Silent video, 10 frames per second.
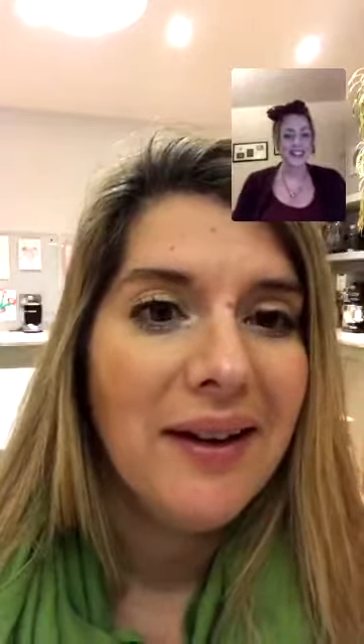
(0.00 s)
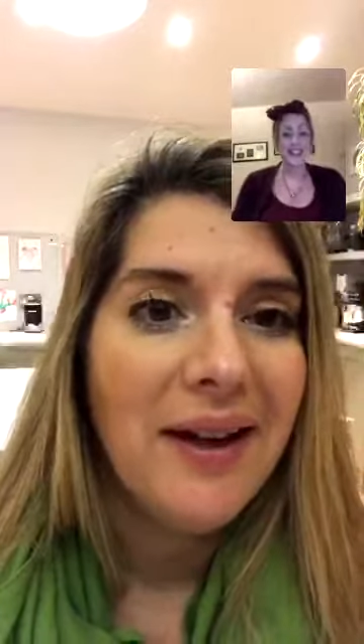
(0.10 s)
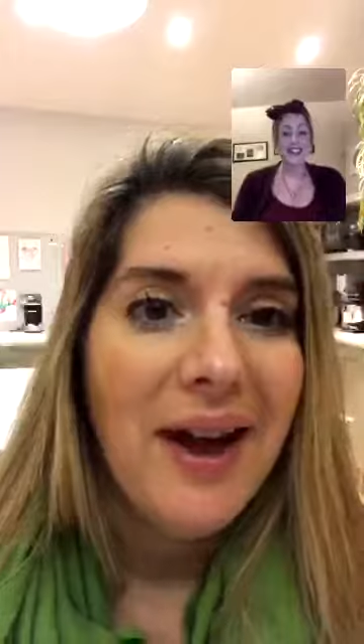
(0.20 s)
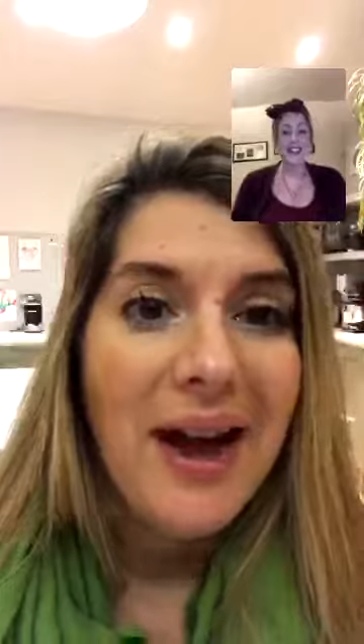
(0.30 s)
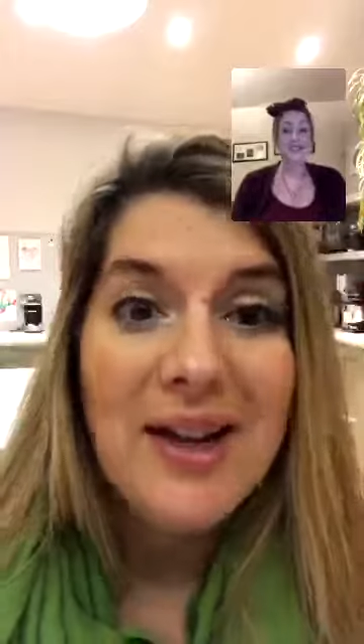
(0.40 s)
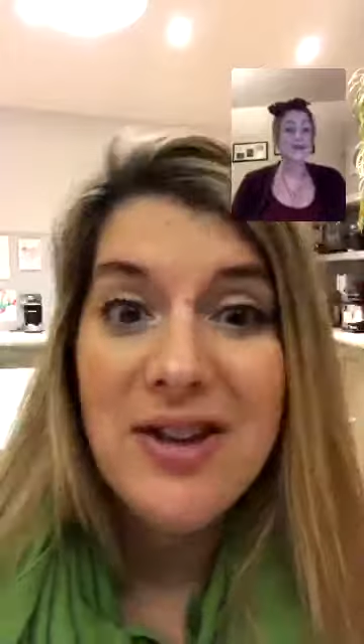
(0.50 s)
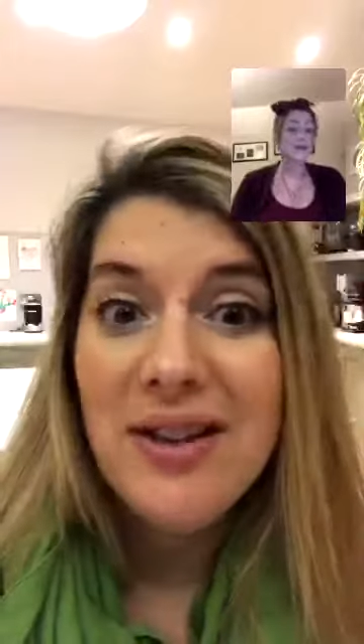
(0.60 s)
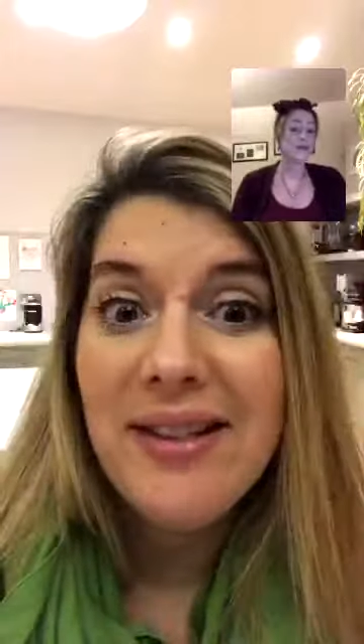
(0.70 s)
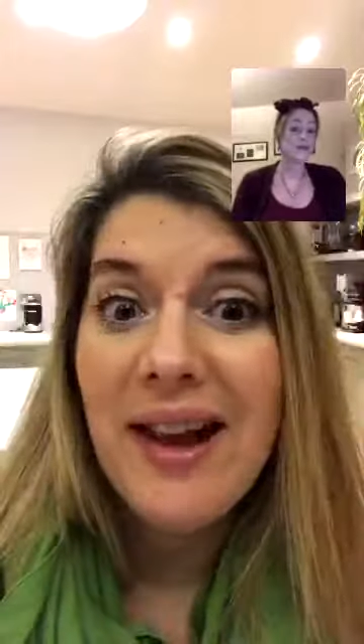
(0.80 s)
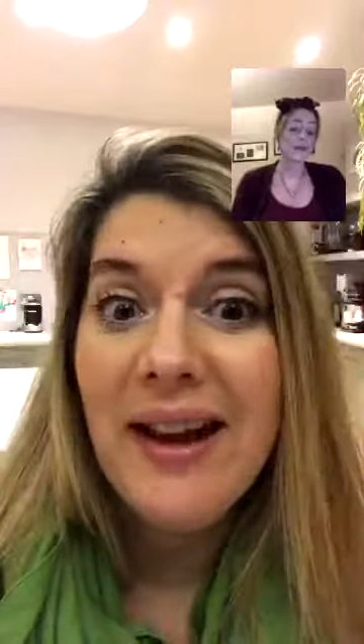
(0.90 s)
And
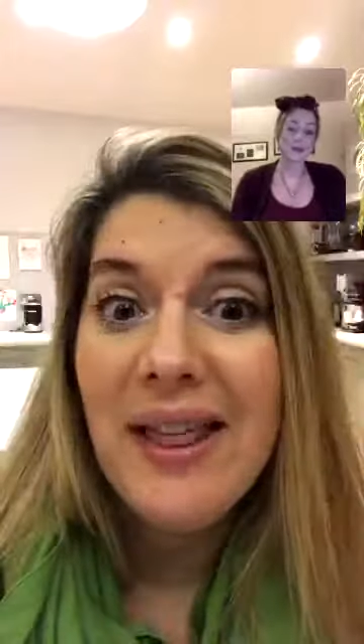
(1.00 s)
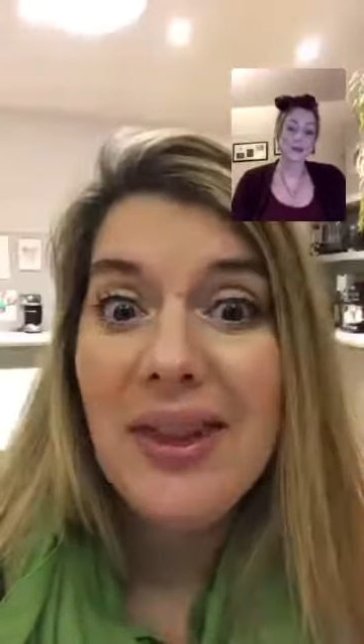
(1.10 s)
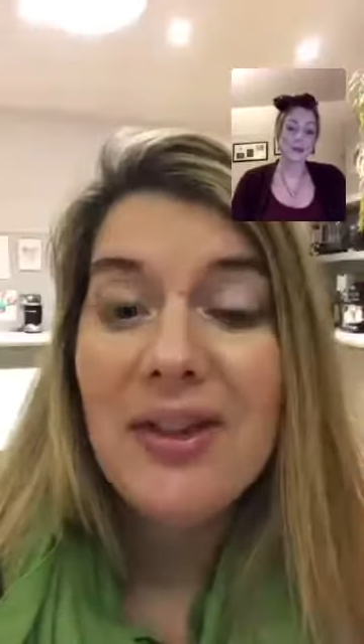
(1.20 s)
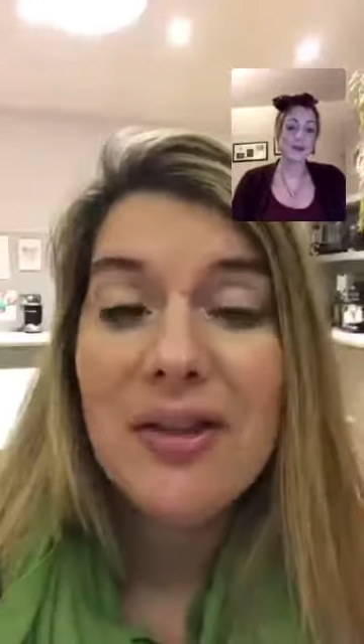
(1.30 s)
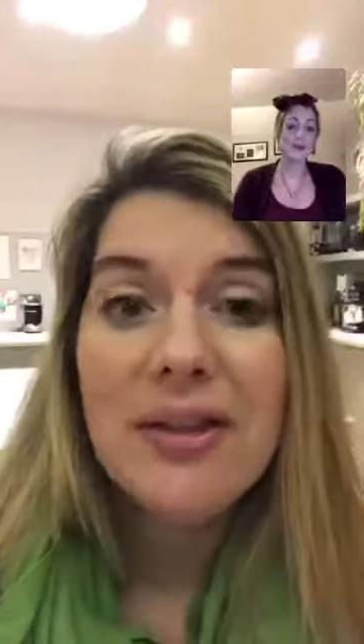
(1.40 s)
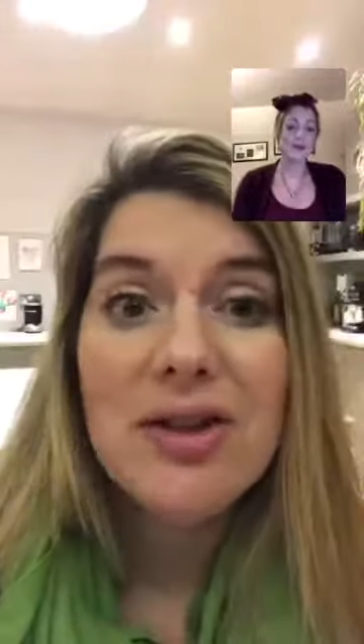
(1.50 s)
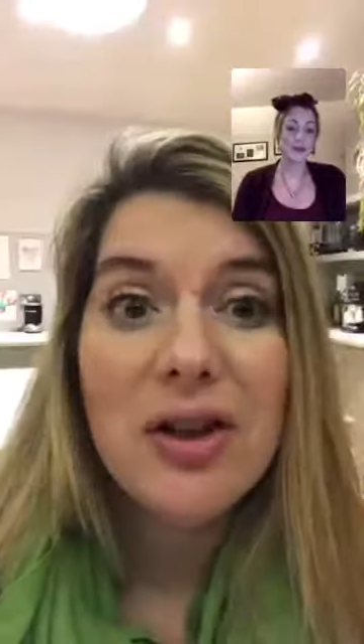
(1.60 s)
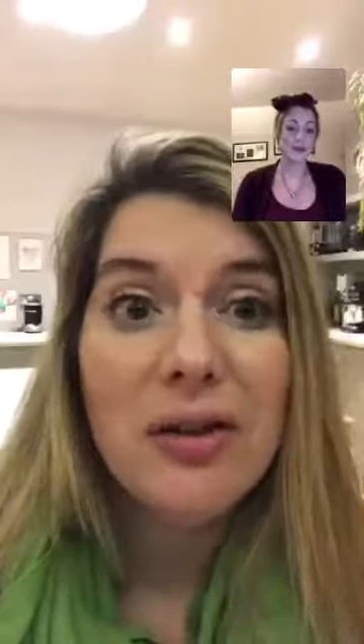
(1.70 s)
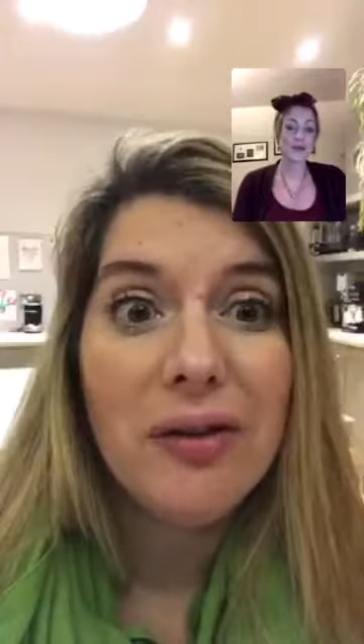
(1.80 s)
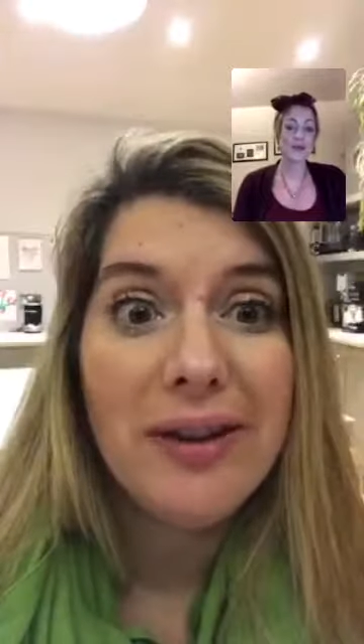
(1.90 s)
I think, just as you
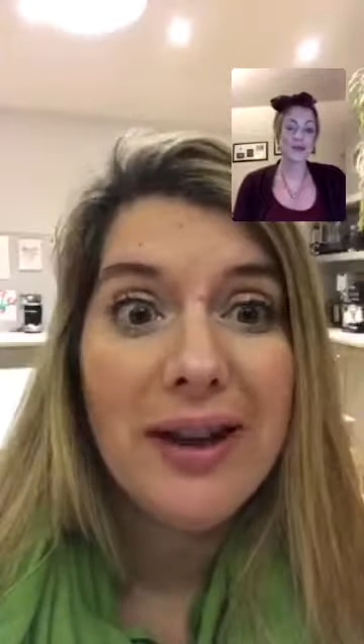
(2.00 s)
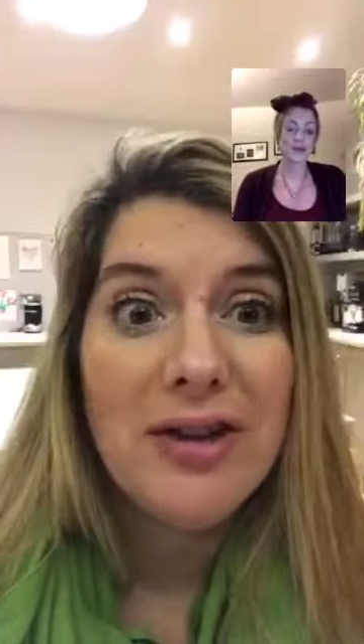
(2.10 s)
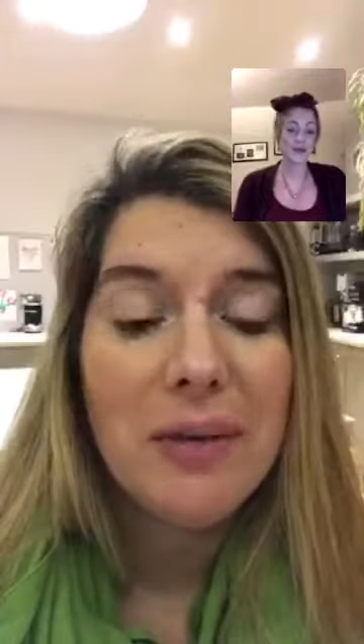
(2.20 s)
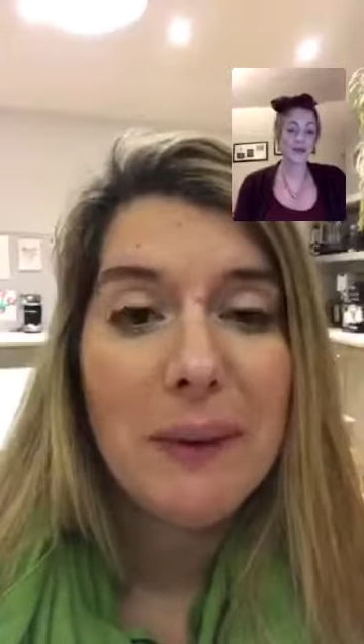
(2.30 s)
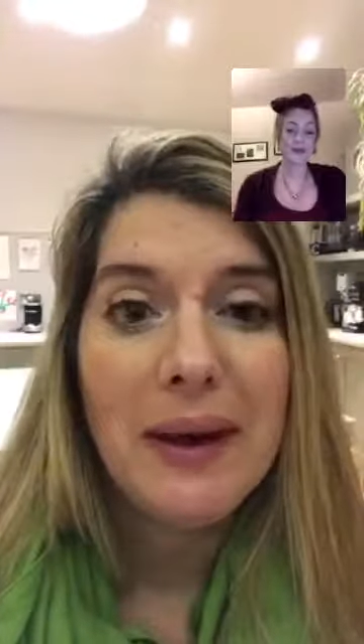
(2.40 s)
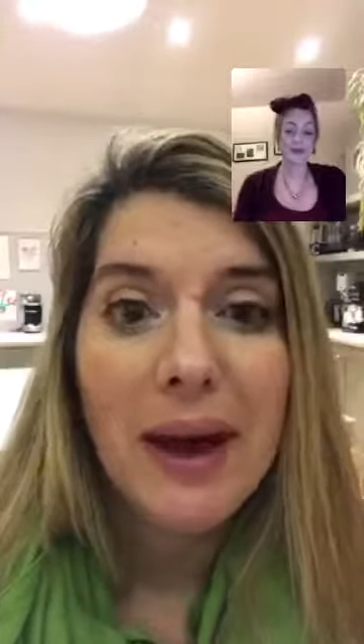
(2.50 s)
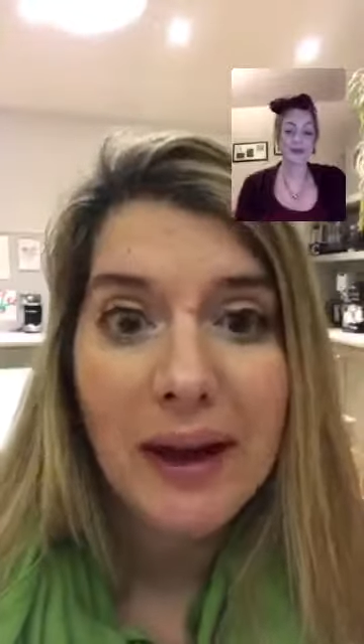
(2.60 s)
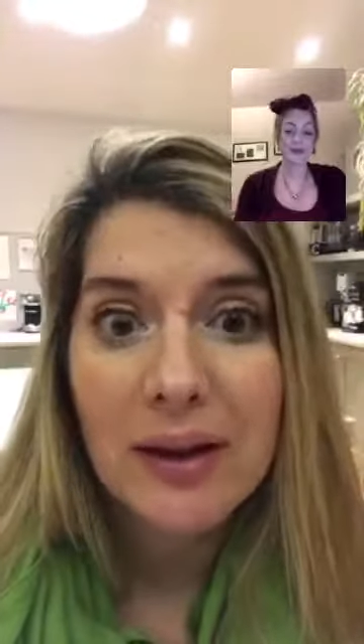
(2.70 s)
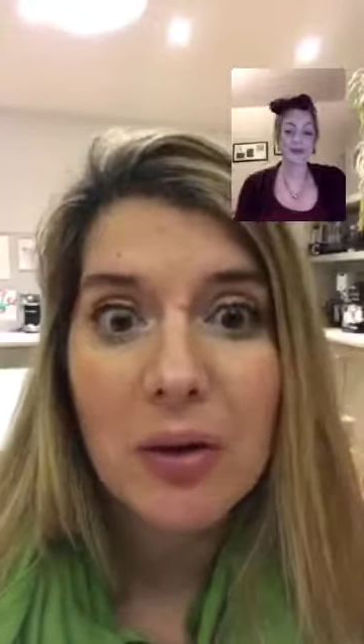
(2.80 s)
sort of say, just being kind,